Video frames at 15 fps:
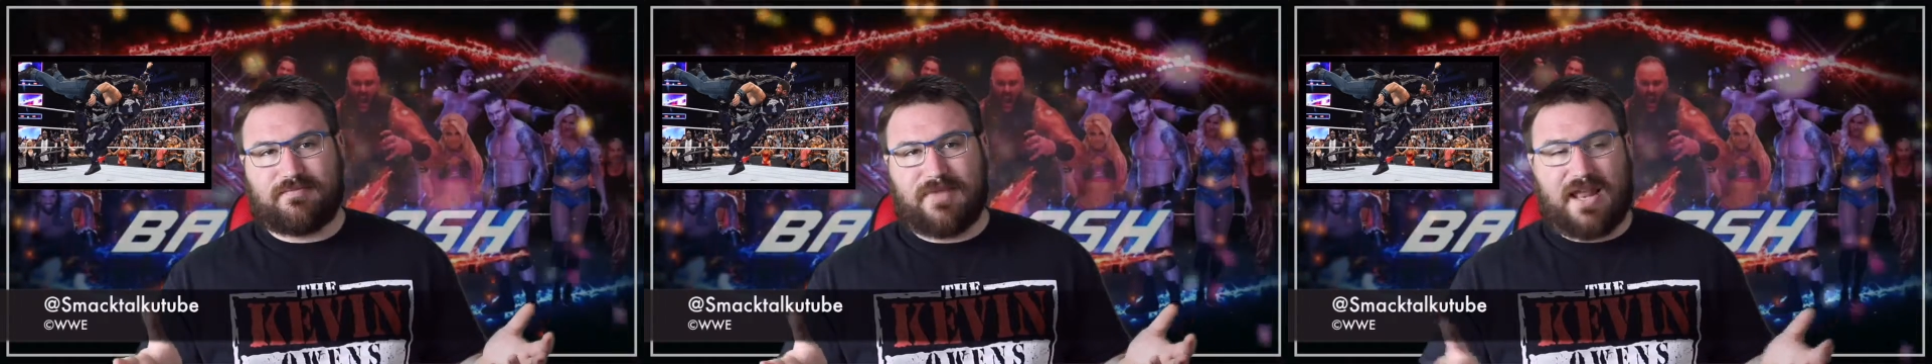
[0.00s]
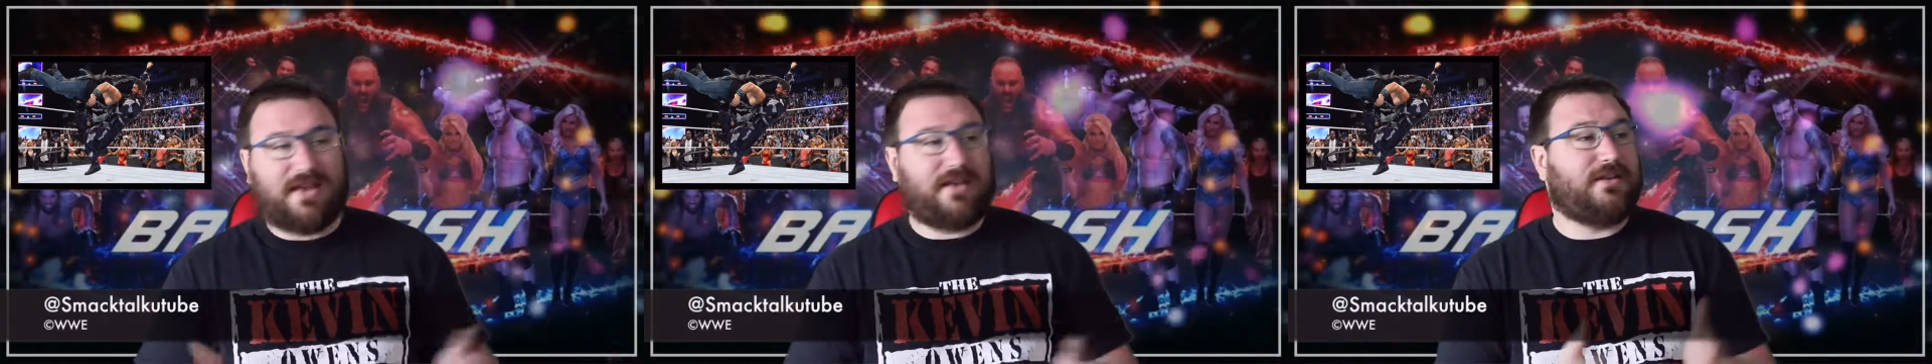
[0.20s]

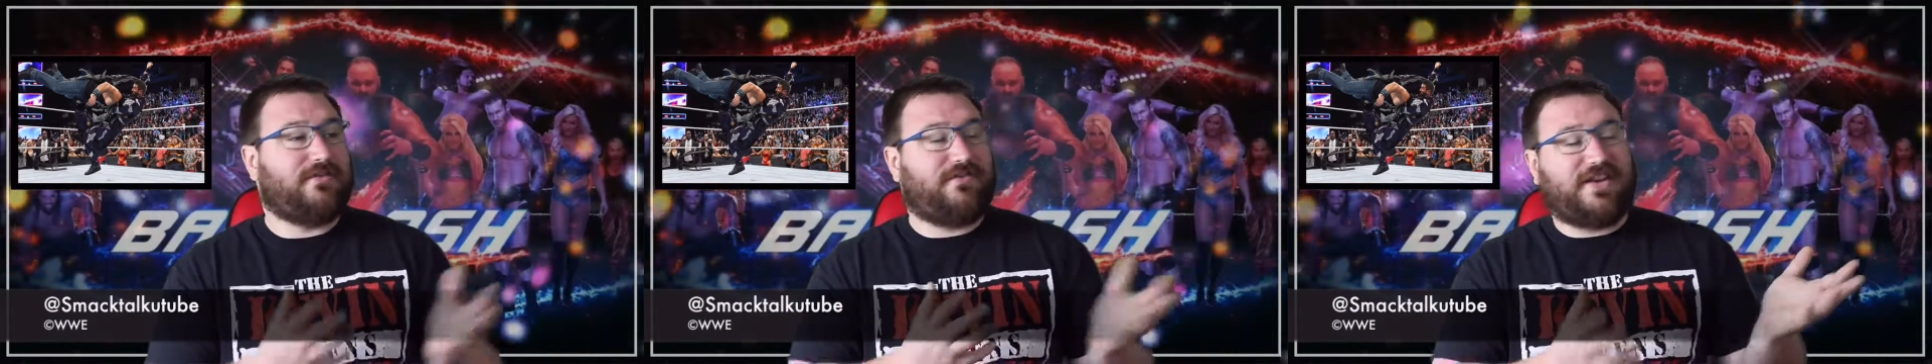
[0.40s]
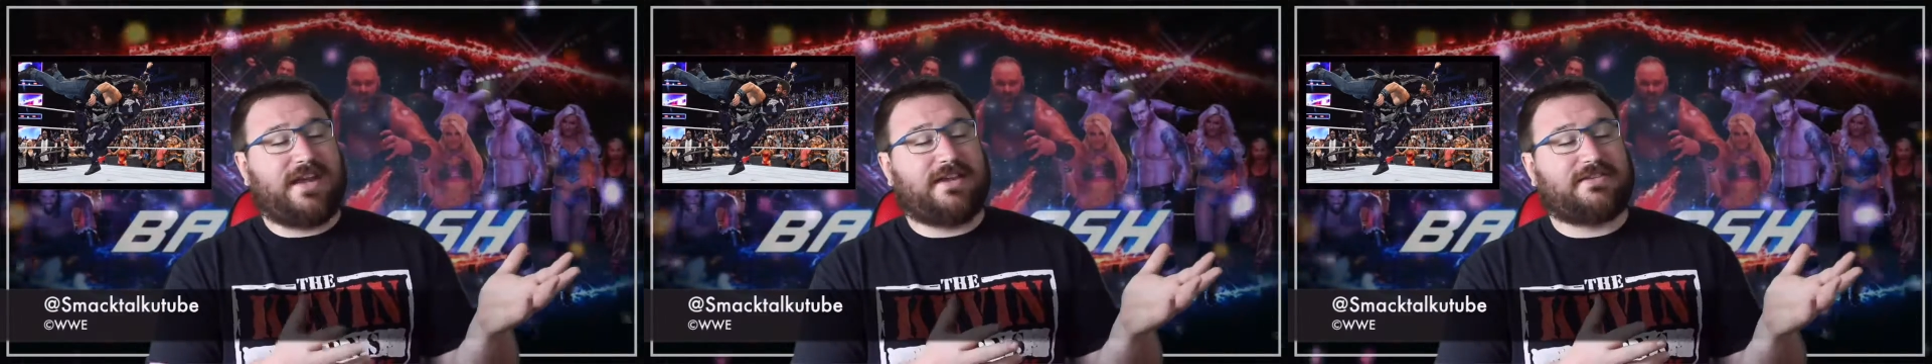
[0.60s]
And then the
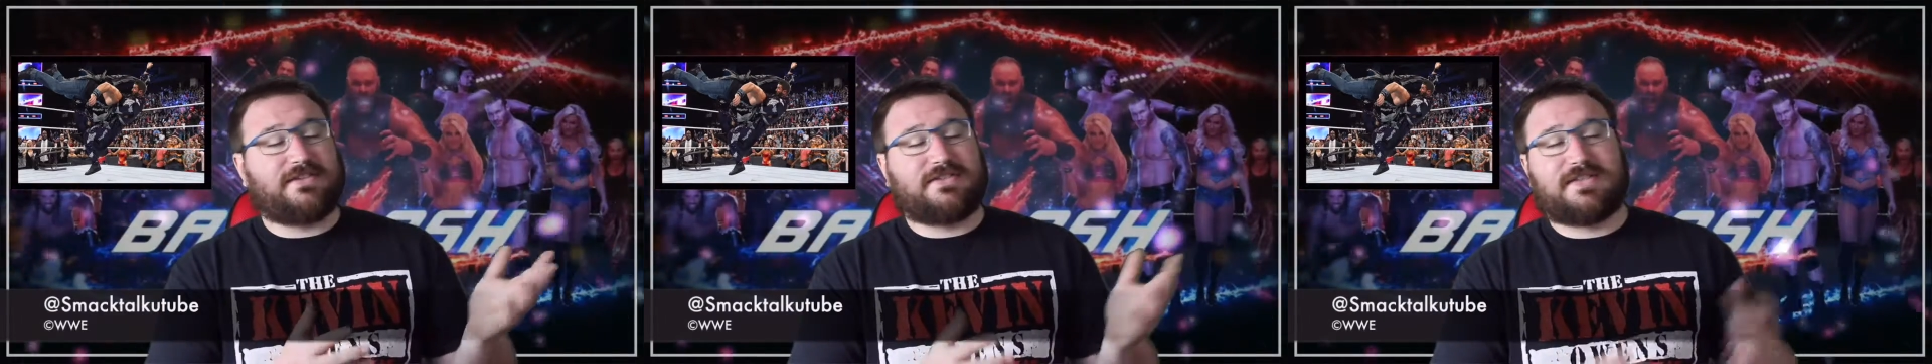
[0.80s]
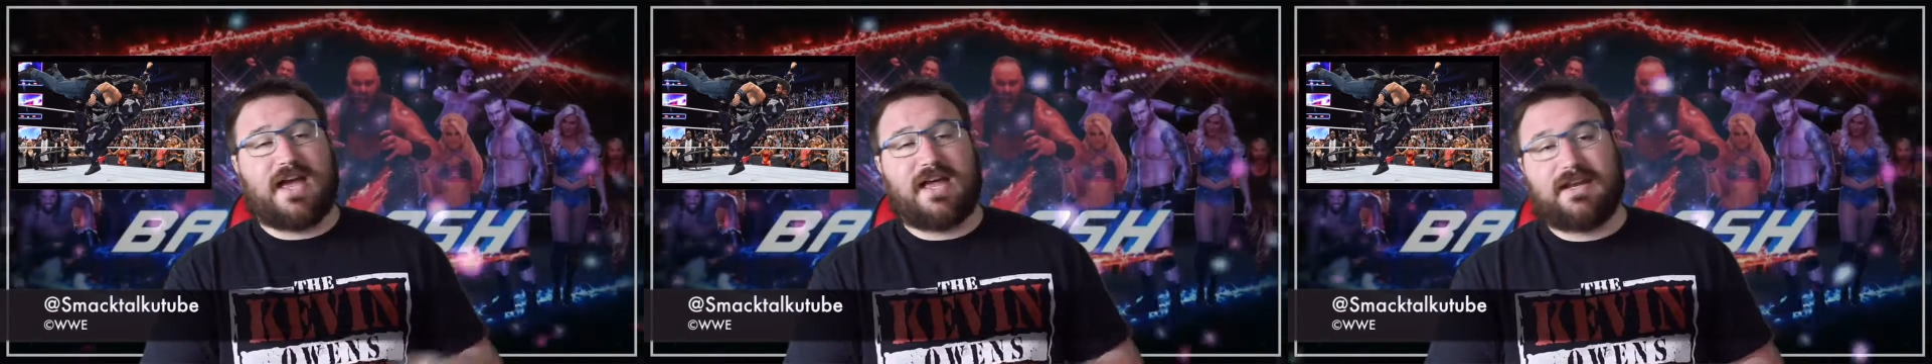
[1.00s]

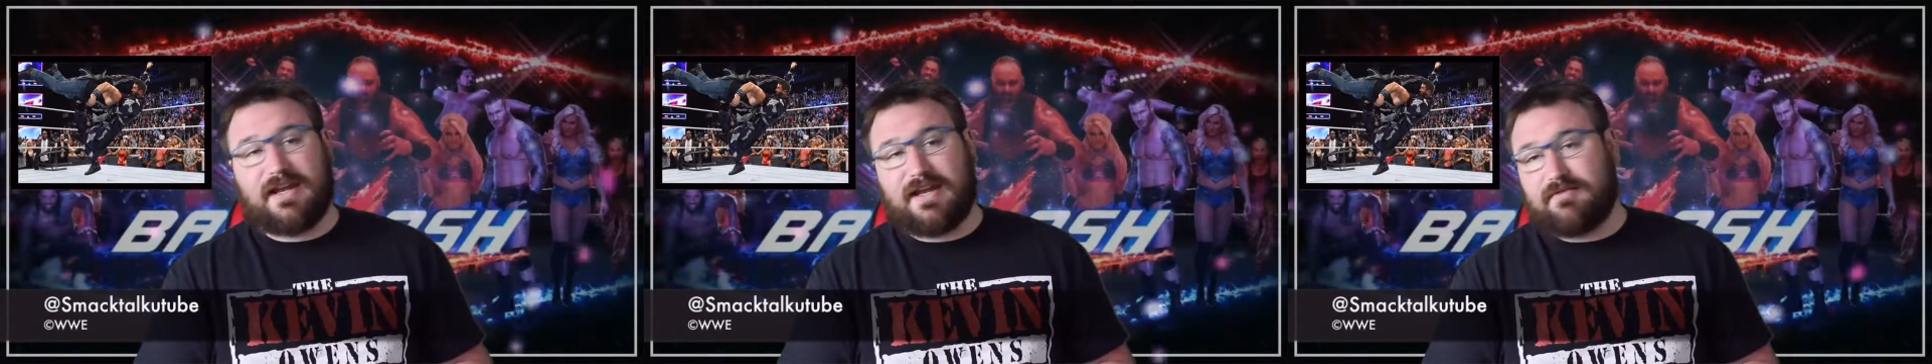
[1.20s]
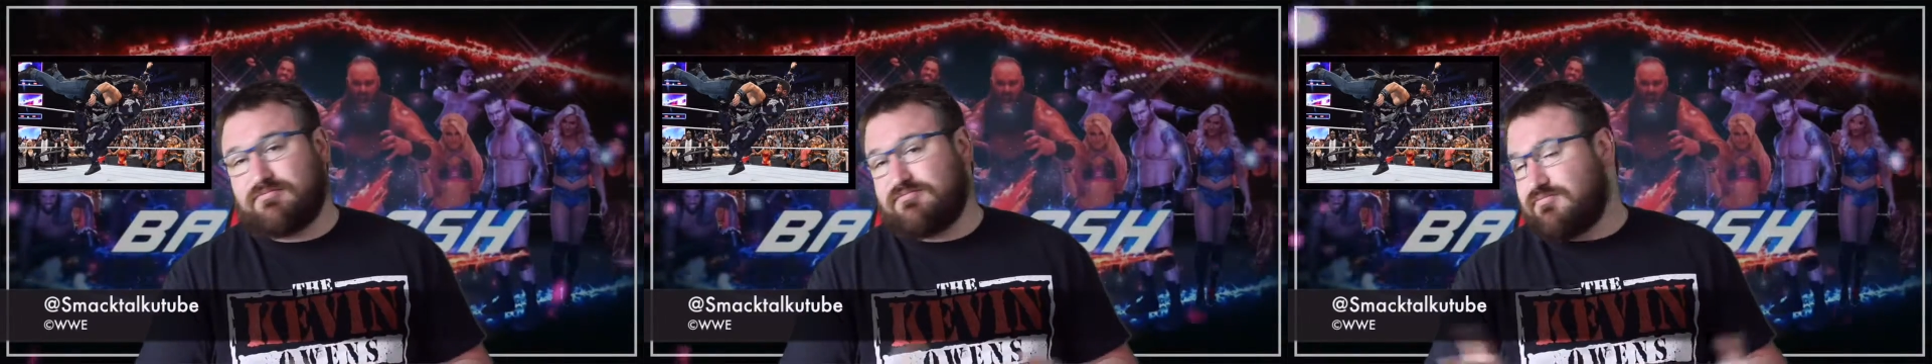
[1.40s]
Fiesta started
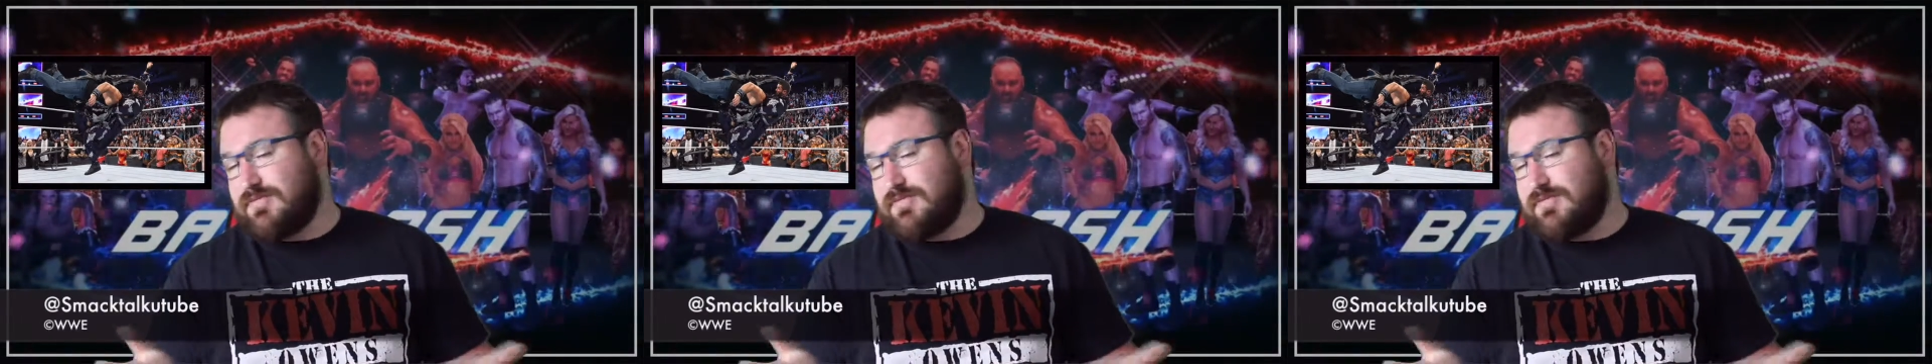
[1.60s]
again.